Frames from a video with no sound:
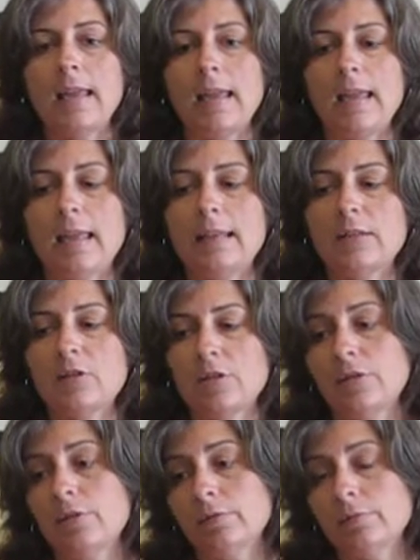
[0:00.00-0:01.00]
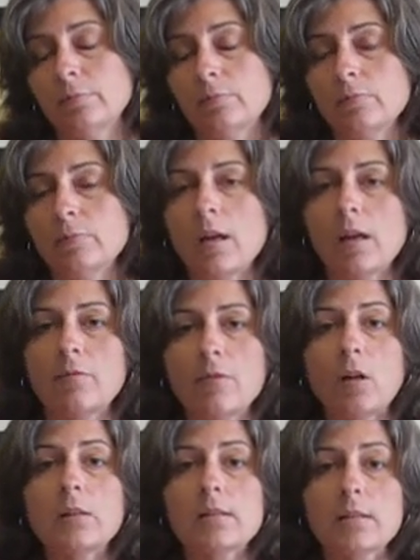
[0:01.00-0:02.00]
and in turn
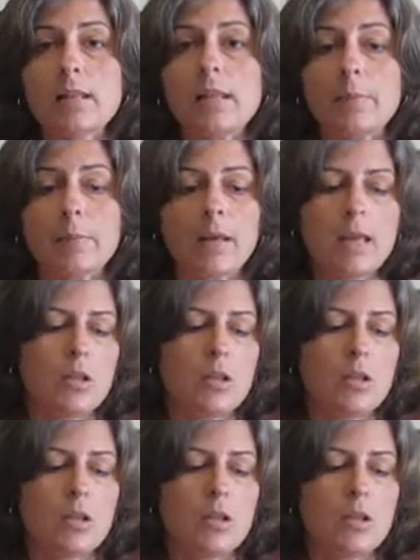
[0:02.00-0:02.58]
fall asleep.